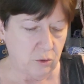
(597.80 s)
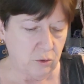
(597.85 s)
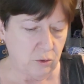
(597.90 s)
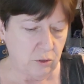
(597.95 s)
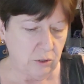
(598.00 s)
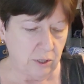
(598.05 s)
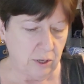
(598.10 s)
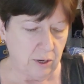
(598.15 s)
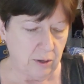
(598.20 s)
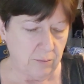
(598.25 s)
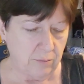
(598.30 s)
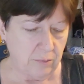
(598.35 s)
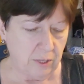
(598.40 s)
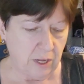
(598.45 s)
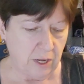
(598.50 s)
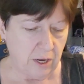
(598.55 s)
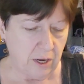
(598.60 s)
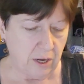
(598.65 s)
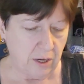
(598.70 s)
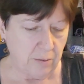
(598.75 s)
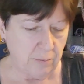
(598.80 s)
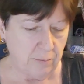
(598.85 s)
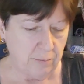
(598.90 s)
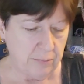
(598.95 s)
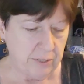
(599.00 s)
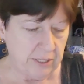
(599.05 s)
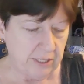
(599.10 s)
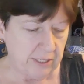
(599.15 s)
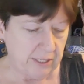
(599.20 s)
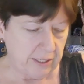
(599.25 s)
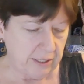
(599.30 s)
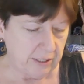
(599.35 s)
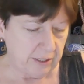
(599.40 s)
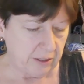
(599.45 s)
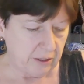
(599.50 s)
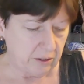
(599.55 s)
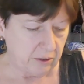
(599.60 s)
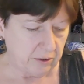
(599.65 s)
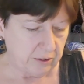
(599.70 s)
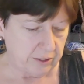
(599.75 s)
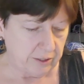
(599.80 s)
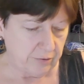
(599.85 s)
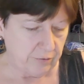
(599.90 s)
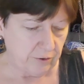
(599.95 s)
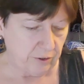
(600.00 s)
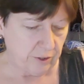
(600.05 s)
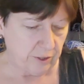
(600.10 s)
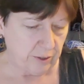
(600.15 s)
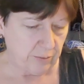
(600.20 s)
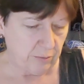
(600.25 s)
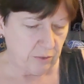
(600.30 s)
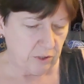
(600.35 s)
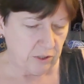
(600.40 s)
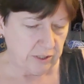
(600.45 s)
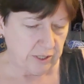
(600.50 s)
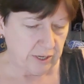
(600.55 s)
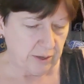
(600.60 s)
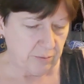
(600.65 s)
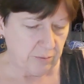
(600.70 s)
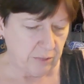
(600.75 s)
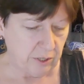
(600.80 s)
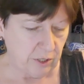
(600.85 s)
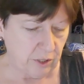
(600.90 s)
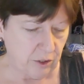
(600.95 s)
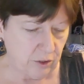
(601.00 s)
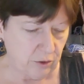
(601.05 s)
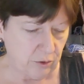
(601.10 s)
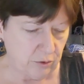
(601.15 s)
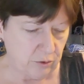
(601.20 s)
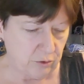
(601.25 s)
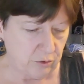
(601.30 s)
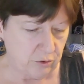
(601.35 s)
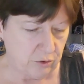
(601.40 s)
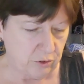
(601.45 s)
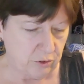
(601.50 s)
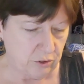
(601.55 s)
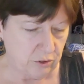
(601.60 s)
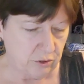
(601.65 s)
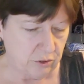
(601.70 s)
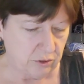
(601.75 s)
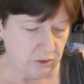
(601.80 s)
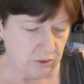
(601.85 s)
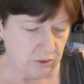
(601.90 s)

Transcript: kulamla bilir. Different numbers can be used.